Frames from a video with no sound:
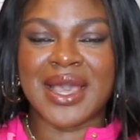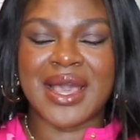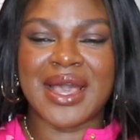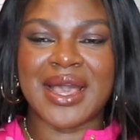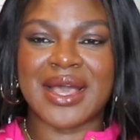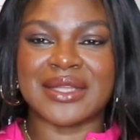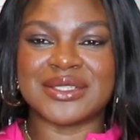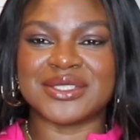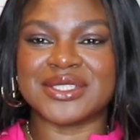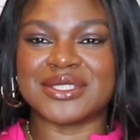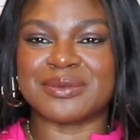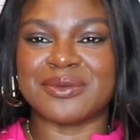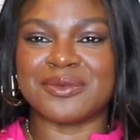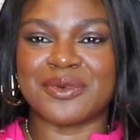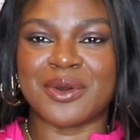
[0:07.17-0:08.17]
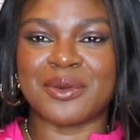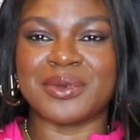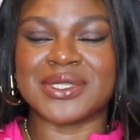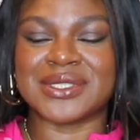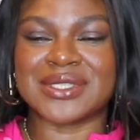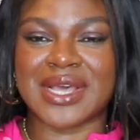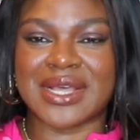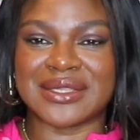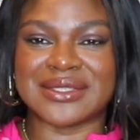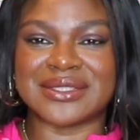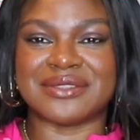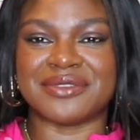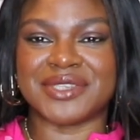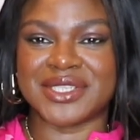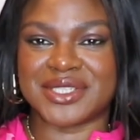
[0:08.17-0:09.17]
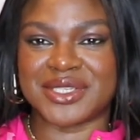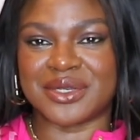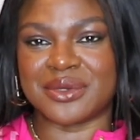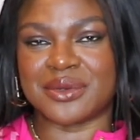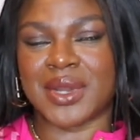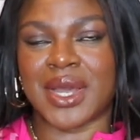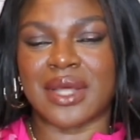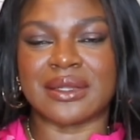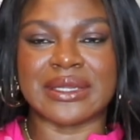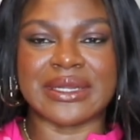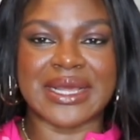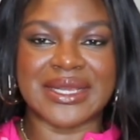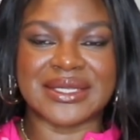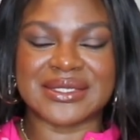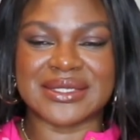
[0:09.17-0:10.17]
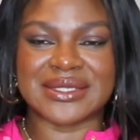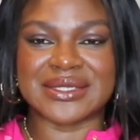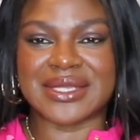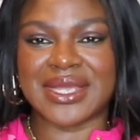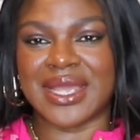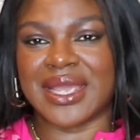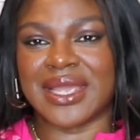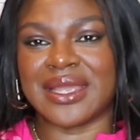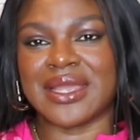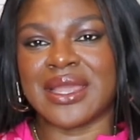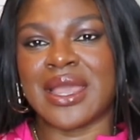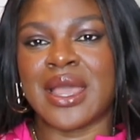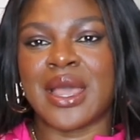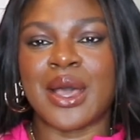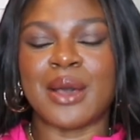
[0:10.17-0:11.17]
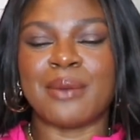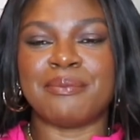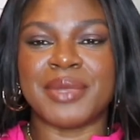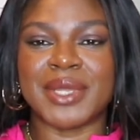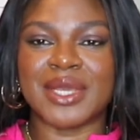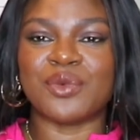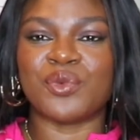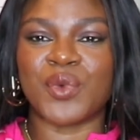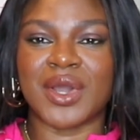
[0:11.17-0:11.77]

Uh, just before we start this video, I'd like to say a big